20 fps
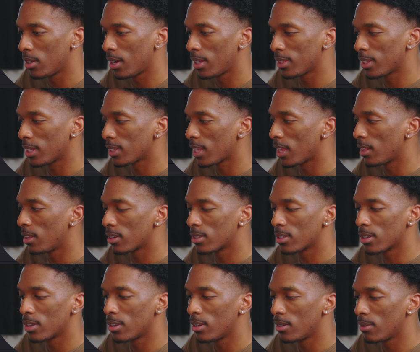I think that looks
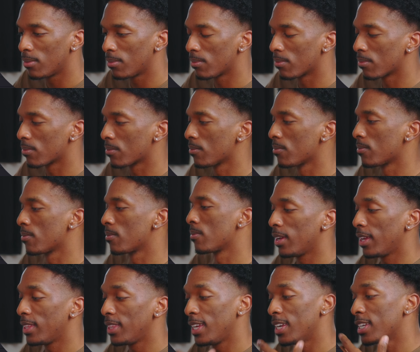good.
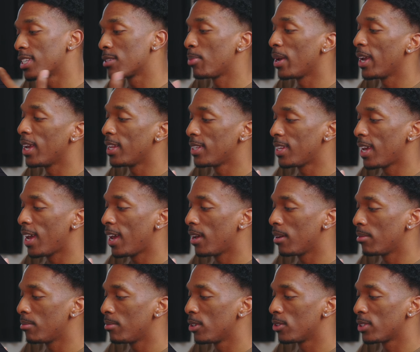In the expand
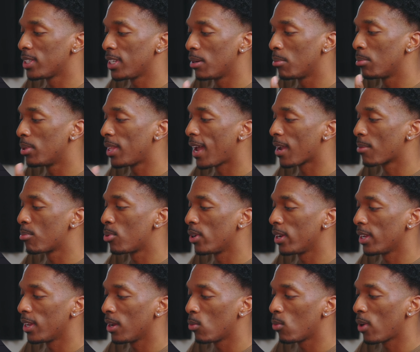tab, you'll see a black
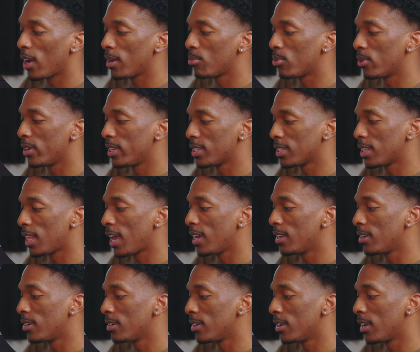point and white point
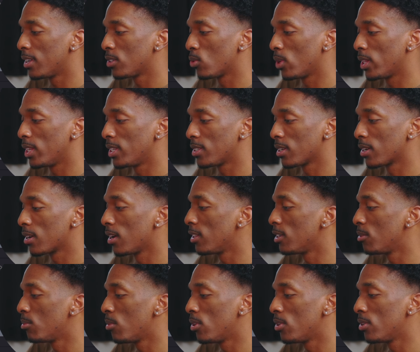slider as well as the
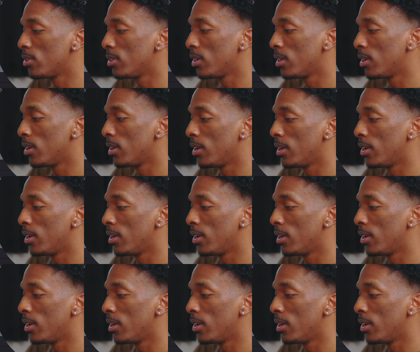color mode.